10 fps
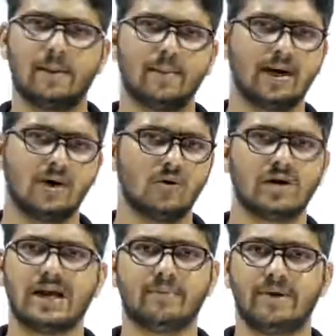Amplitude,
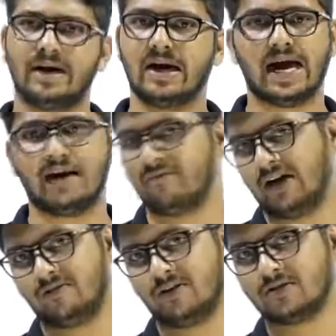time period and
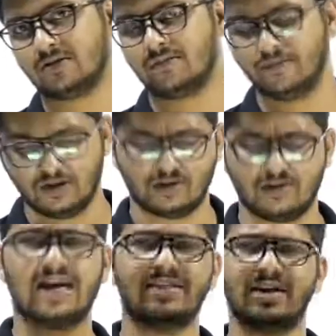frequency. Now,
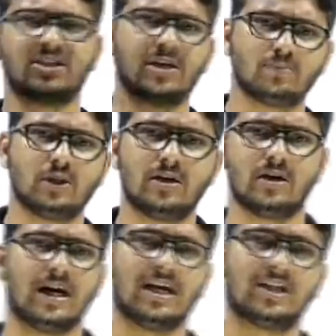there are other steps
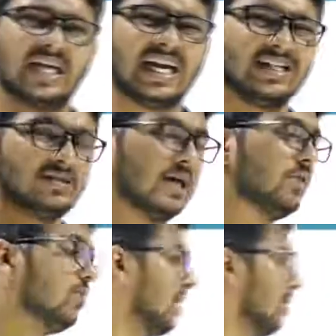in understanding sound